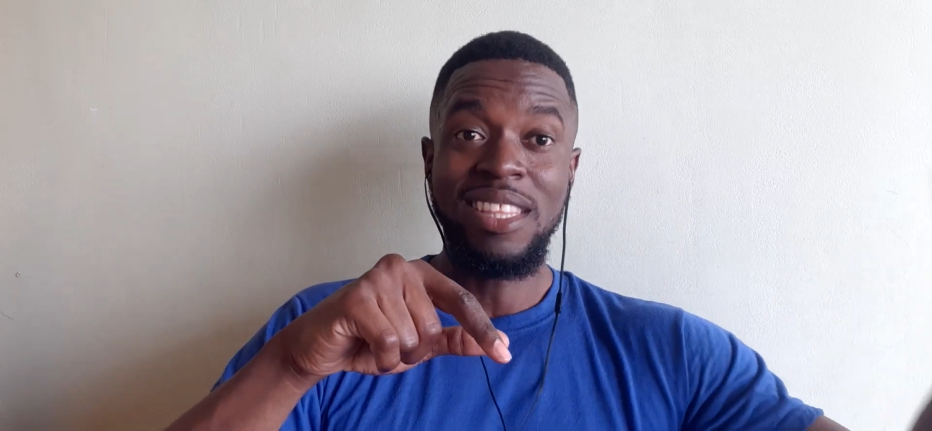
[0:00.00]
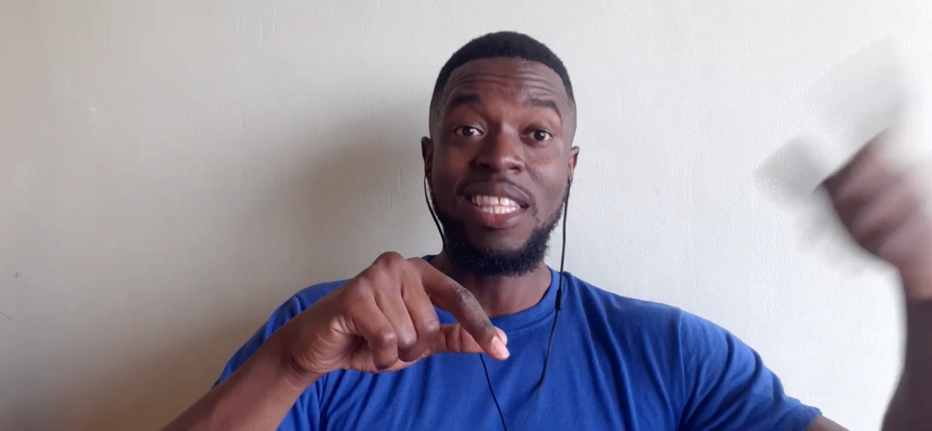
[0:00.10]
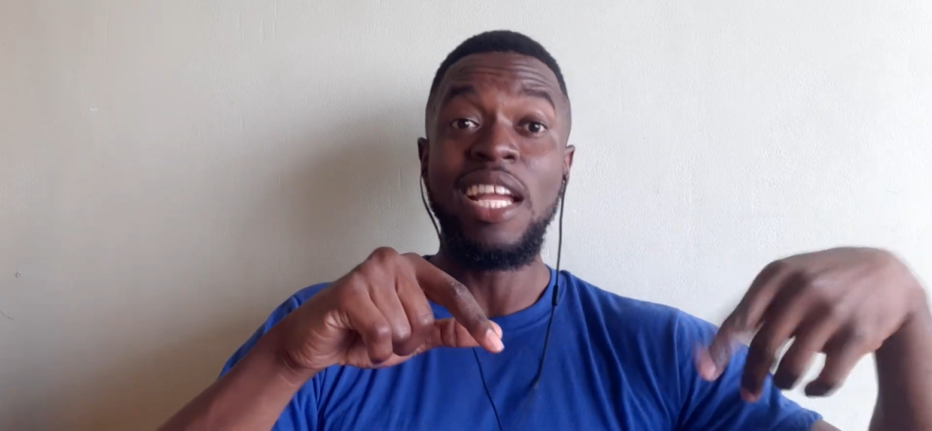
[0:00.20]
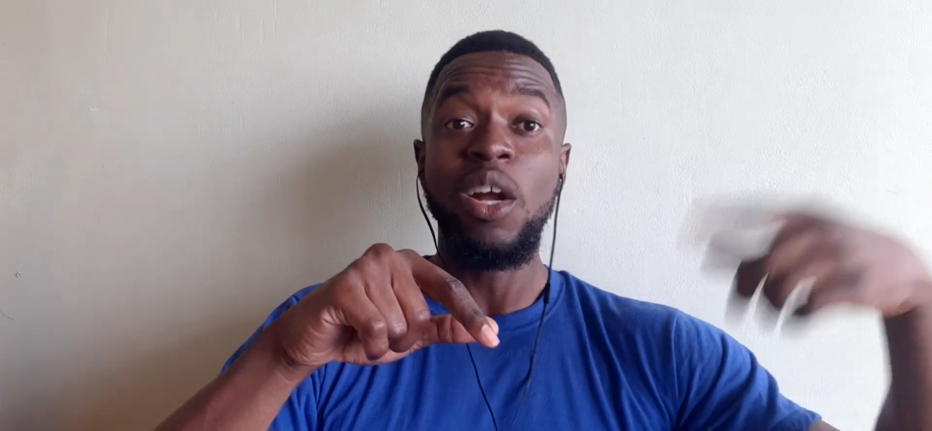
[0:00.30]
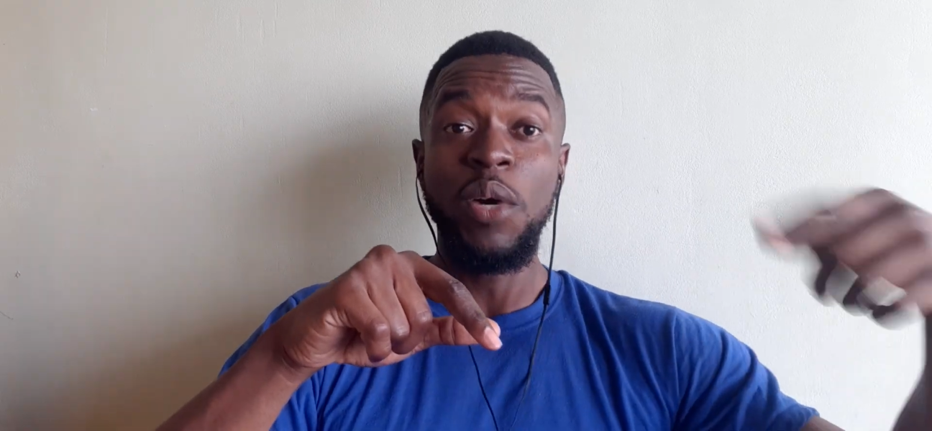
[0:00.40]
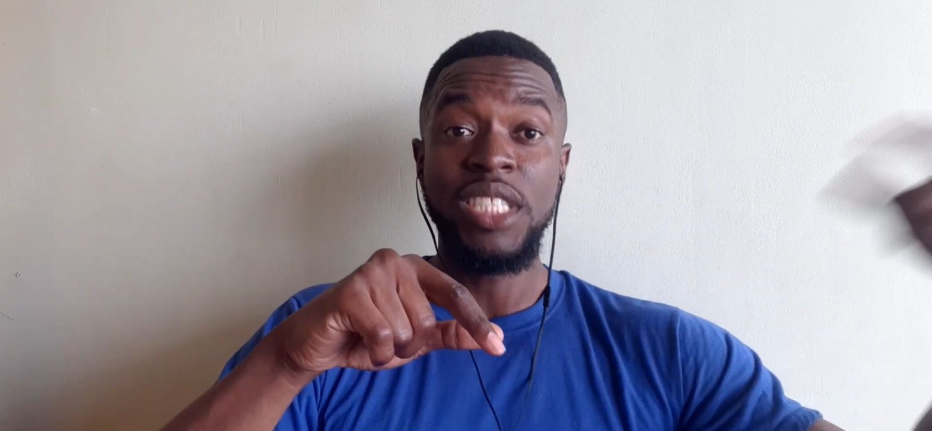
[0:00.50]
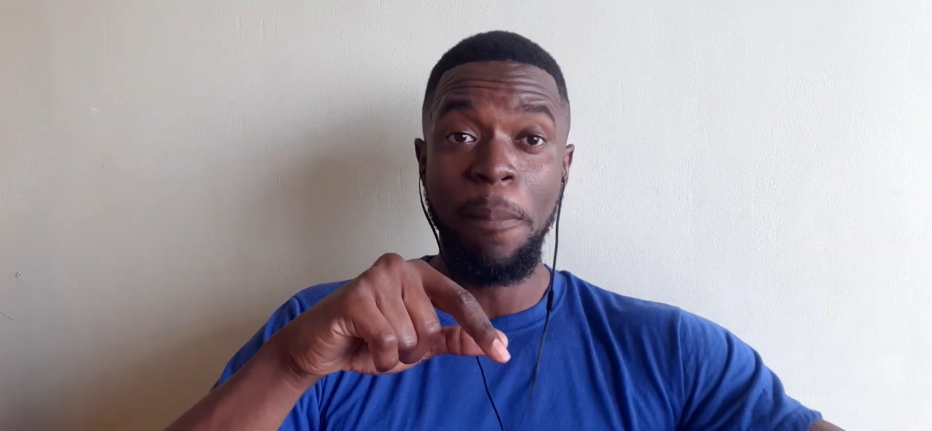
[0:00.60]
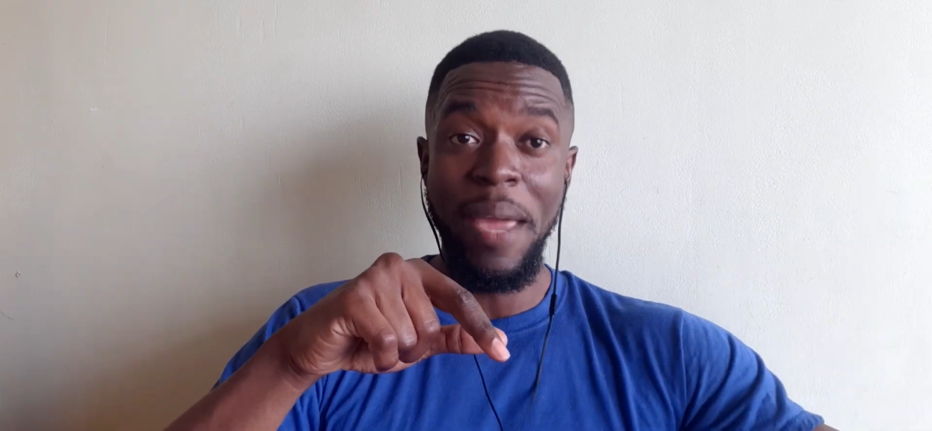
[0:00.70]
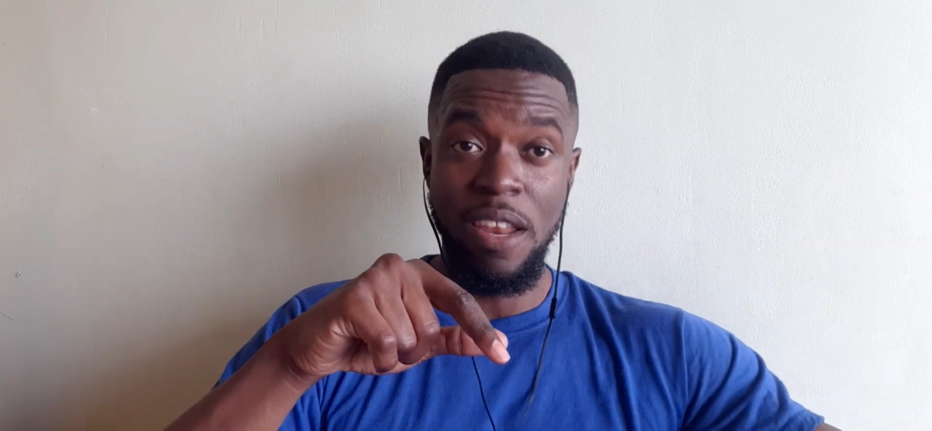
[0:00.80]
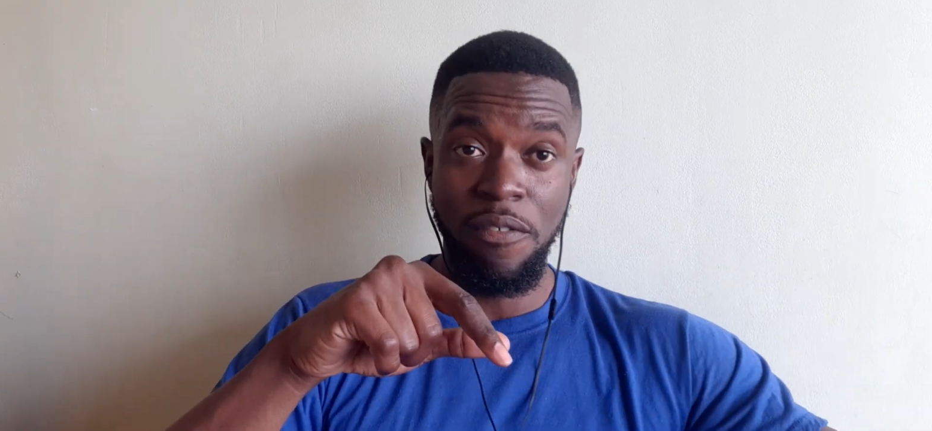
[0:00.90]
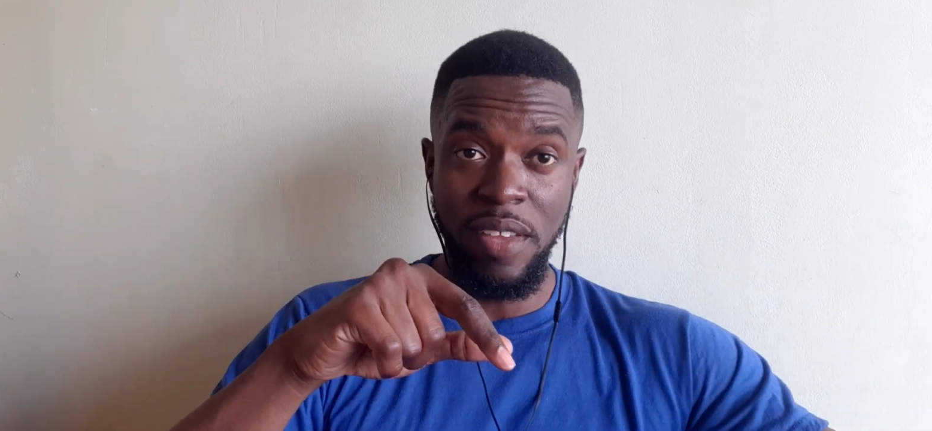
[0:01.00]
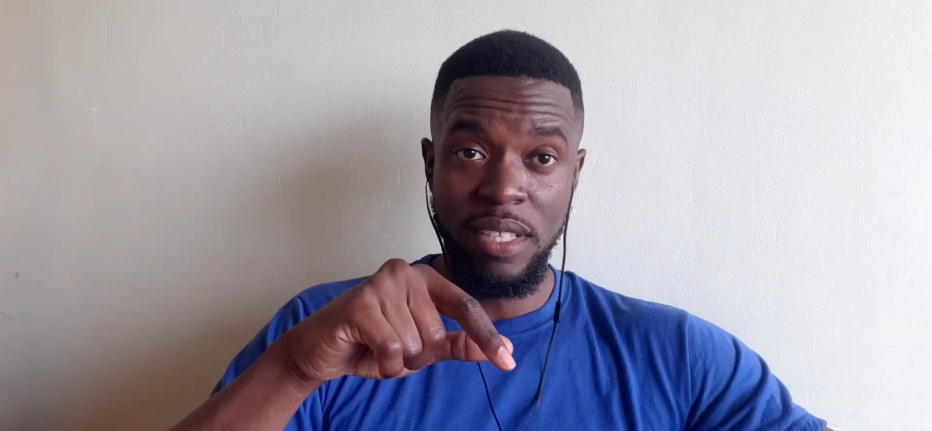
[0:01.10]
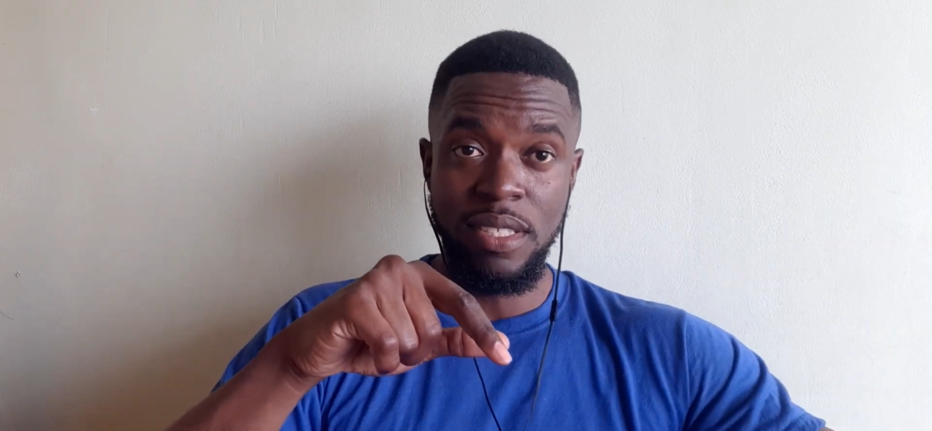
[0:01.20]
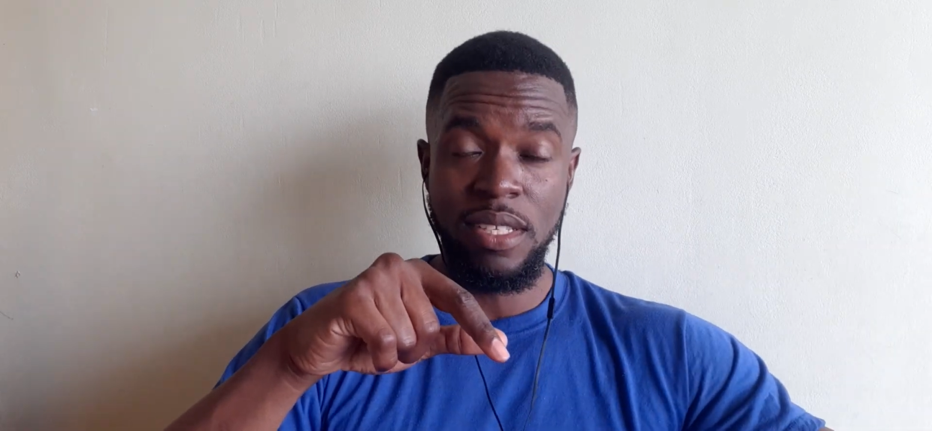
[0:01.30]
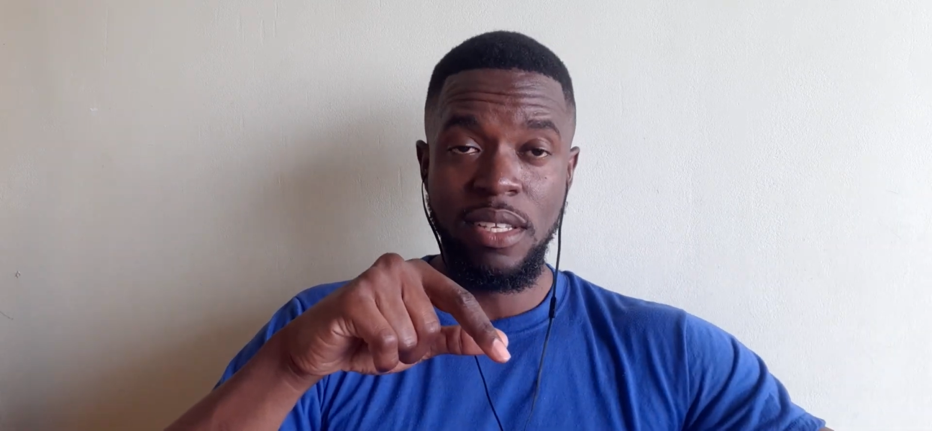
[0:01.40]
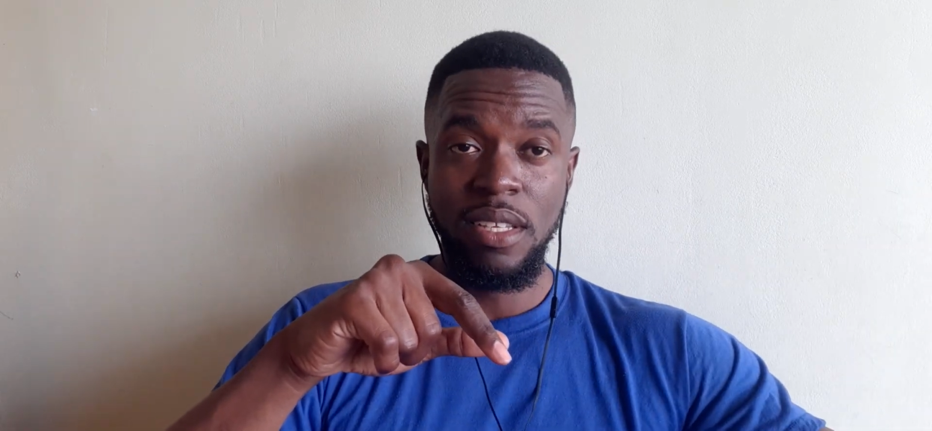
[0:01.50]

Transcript: they're going to benefit,